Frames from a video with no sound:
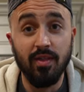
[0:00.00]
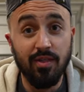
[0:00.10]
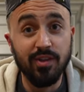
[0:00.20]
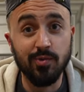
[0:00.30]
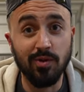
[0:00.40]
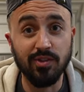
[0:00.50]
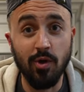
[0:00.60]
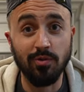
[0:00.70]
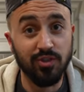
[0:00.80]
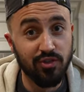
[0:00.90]
This one's
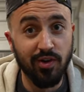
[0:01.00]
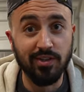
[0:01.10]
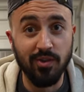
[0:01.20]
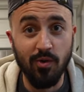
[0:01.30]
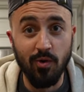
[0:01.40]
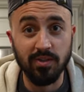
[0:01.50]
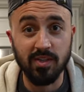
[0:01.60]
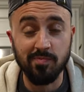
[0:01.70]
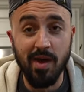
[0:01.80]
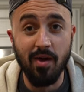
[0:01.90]
going straight to the
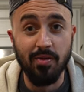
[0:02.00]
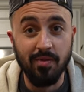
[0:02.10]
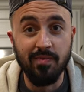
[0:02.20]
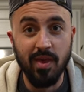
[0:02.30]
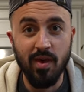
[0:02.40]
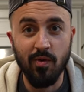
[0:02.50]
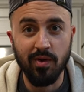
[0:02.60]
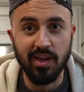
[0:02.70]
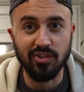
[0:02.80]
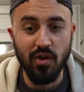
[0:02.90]
horse's mouth.
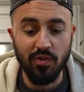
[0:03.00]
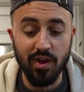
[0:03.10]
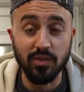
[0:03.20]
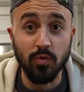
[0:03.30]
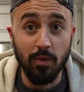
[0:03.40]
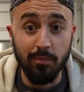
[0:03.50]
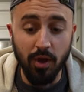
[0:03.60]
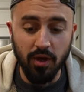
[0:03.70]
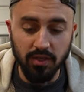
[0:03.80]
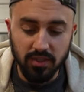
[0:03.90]
We'll catch y'all on the next one.
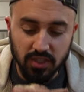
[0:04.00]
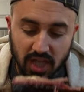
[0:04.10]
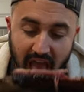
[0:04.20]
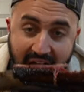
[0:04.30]
Peace.